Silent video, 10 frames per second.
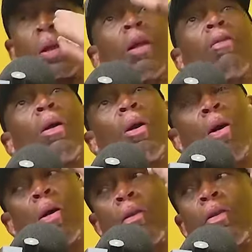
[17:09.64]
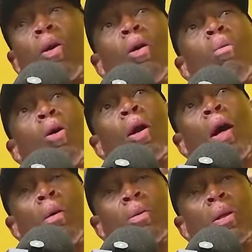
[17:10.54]
If the long if the long ball
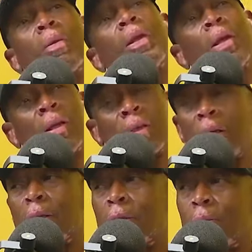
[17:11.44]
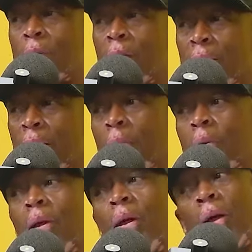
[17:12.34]
comes, it's easy to intercept,
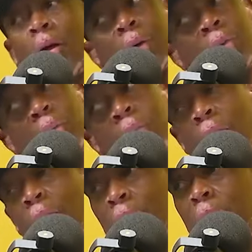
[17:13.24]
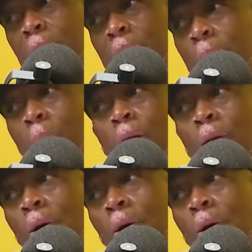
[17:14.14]
uh, depending on